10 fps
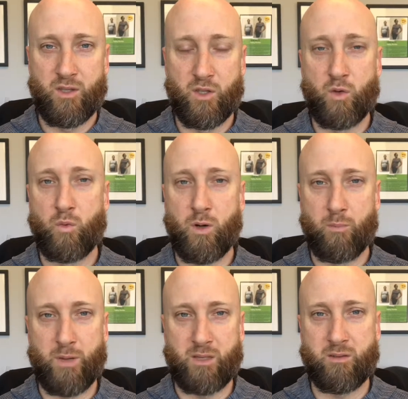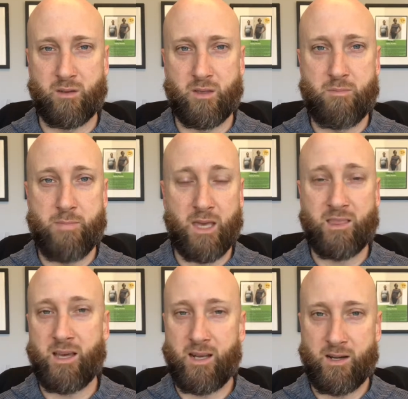you will basically make
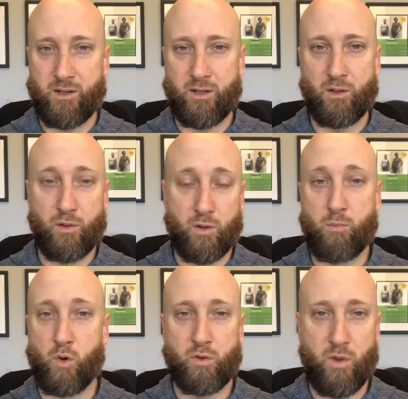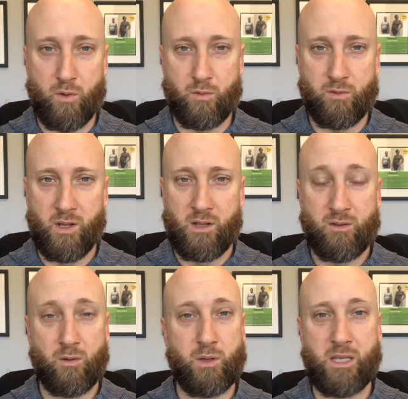that area look more toned.
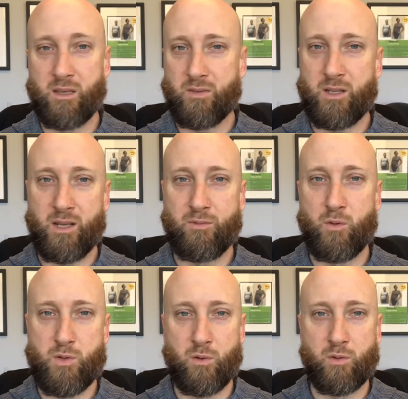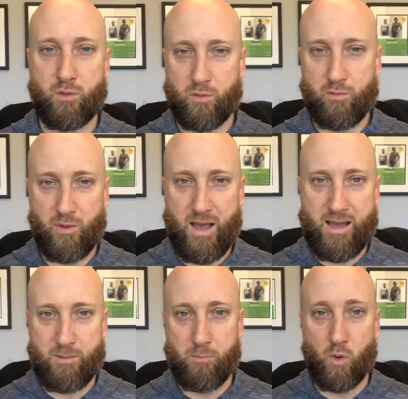So even if you don't lose
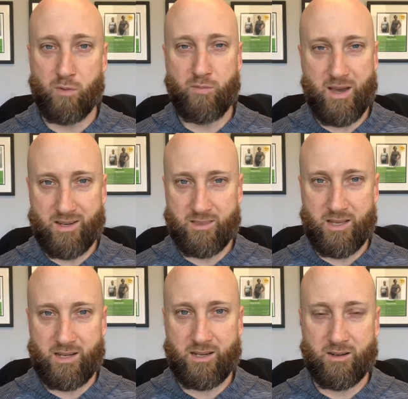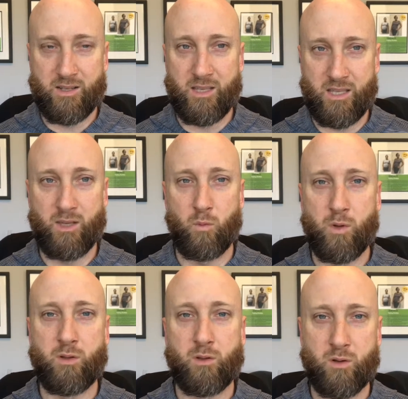more fat in that area, it
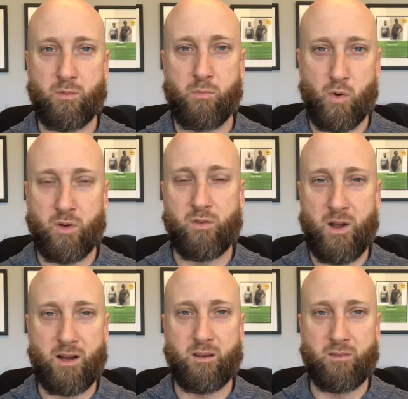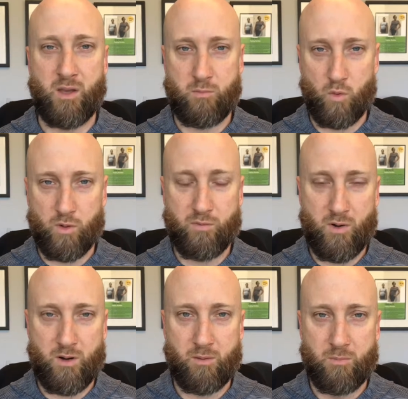will look more attractive and more
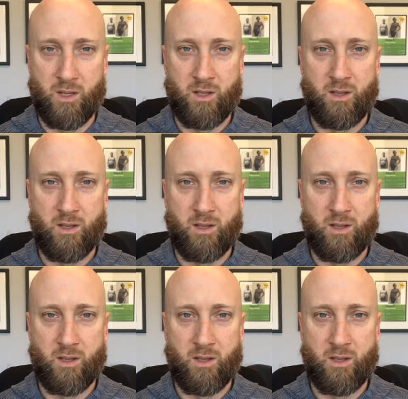firm